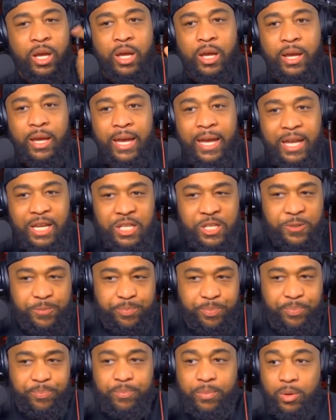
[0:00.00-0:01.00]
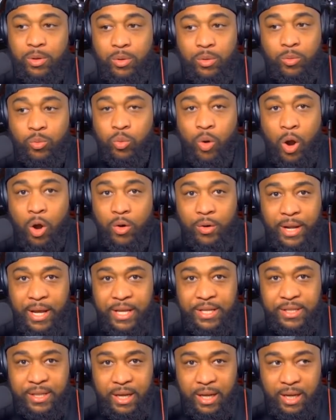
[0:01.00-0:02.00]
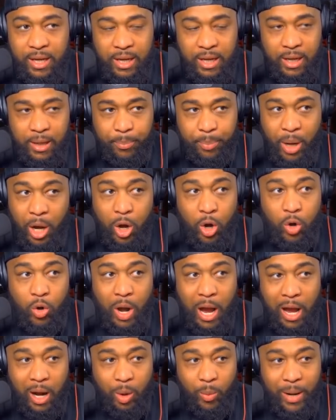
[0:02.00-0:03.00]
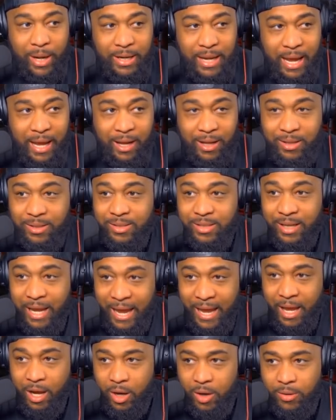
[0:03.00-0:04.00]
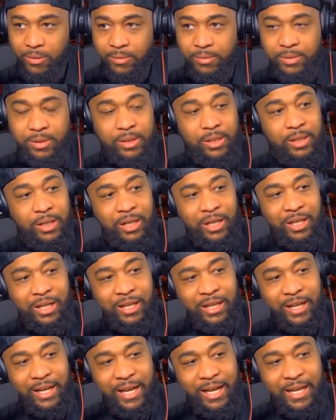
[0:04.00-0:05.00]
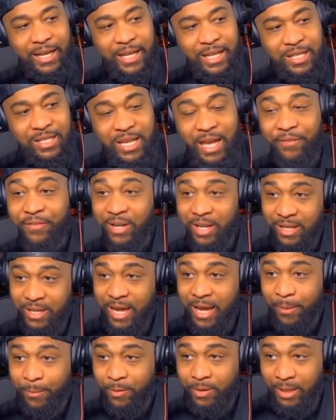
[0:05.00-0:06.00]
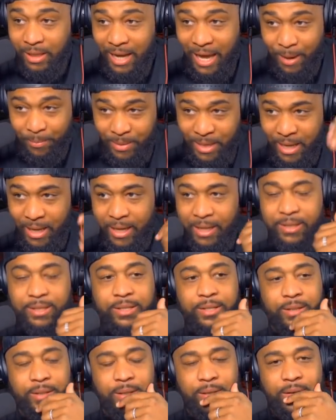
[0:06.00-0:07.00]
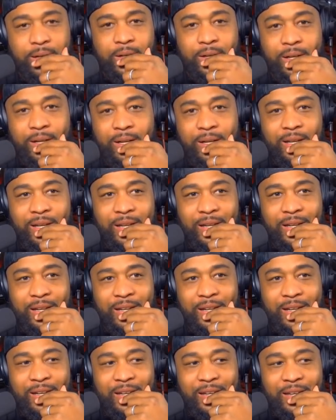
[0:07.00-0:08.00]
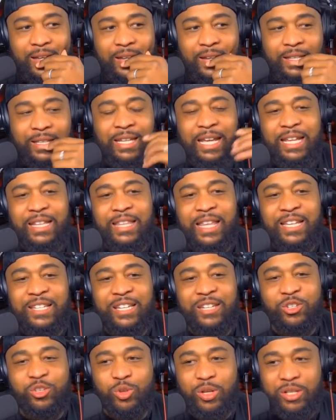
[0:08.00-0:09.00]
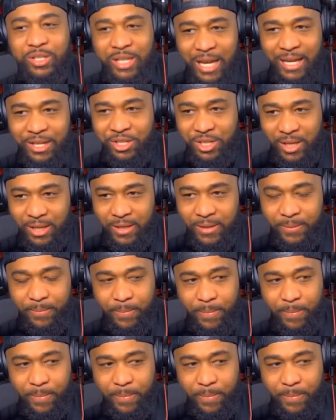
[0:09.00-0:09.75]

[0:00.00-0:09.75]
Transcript: He rode his pole all the way down to hell, and he's giving the devil a lap dance. This is strategic.